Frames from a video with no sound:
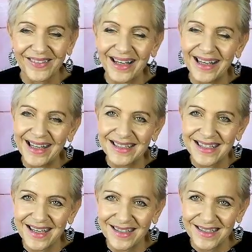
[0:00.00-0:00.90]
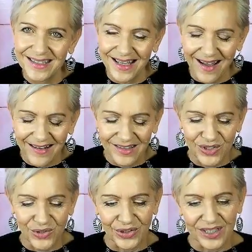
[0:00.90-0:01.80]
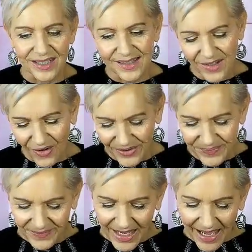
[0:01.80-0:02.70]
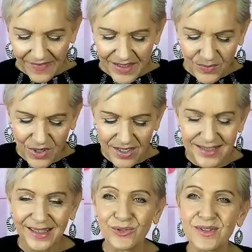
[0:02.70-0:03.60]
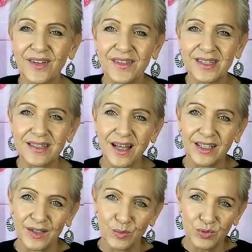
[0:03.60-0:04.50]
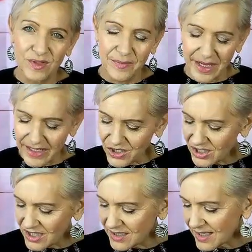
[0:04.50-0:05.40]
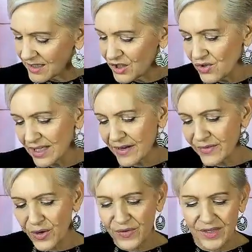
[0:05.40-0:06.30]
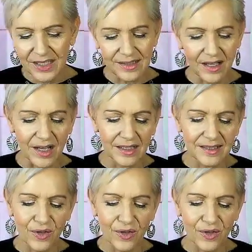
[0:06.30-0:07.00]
All right, let's get started, Taurus. So how this works, singles on this side, going to pull some energies and new love over this side.